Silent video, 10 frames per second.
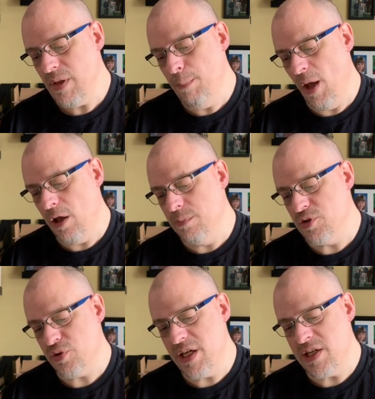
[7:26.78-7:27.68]
Palm
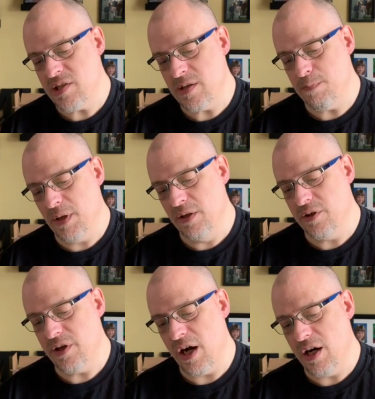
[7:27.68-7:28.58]
trees and
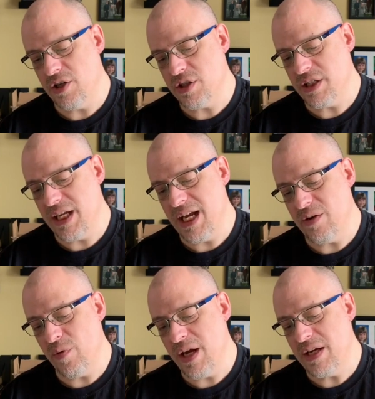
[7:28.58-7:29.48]
pillared arched
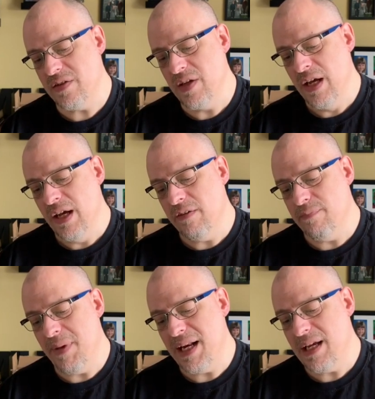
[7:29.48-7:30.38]
gateways of
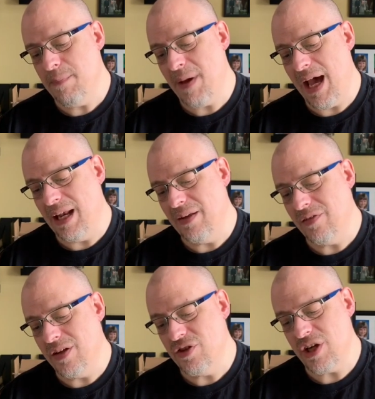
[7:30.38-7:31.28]
many a
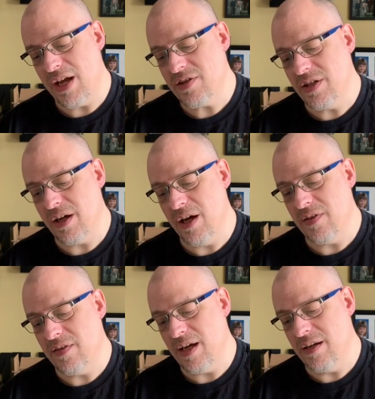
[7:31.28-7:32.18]
palace Shasta
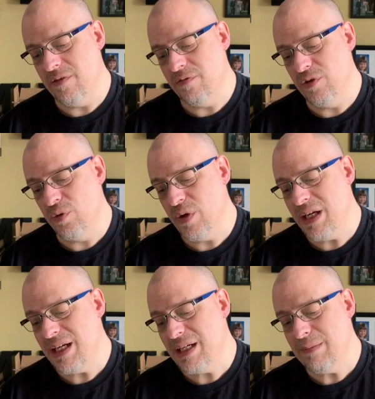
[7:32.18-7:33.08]
caught sight of,
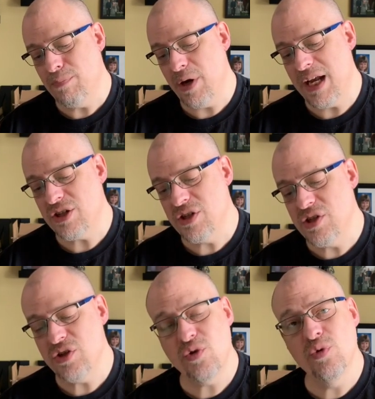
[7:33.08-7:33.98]
green
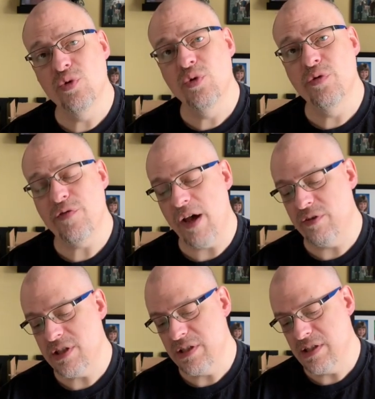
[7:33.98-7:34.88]
branches, cool
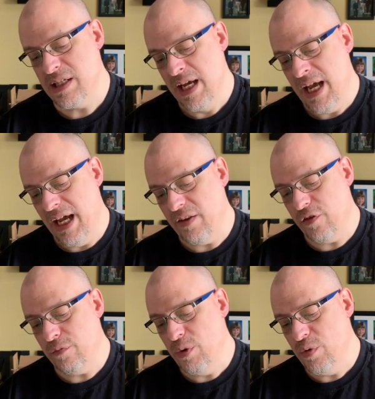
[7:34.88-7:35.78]
fountains, and
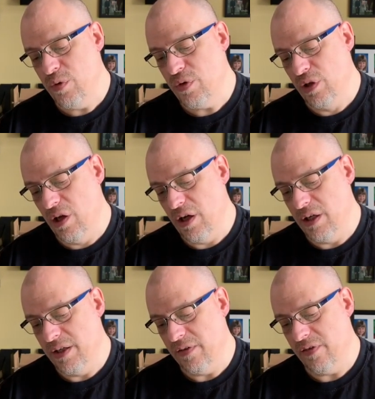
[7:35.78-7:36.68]
smooth
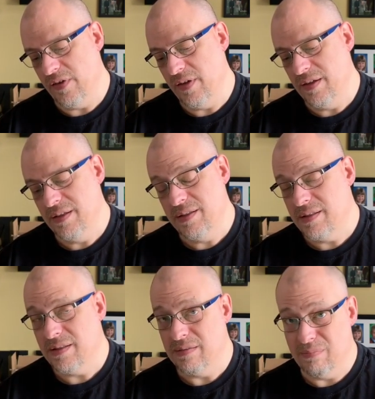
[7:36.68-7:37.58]
lawns.
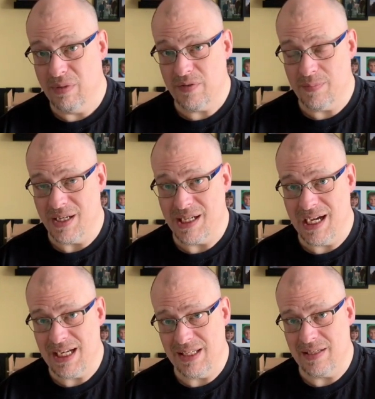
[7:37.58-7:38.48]
Must be
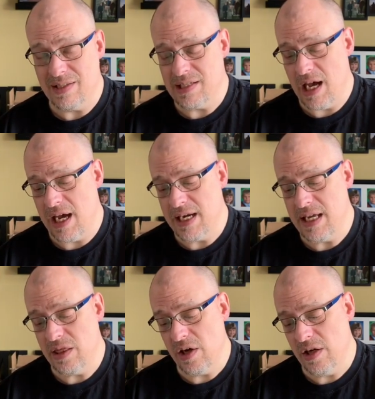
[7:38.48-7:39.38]
nice inside,
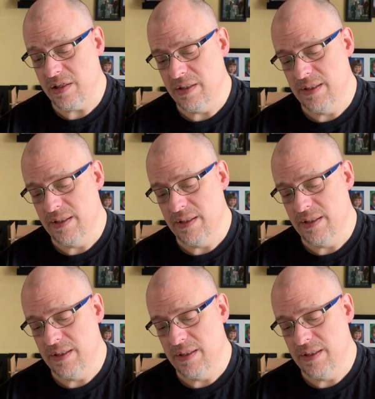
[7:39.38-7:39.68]
he thought.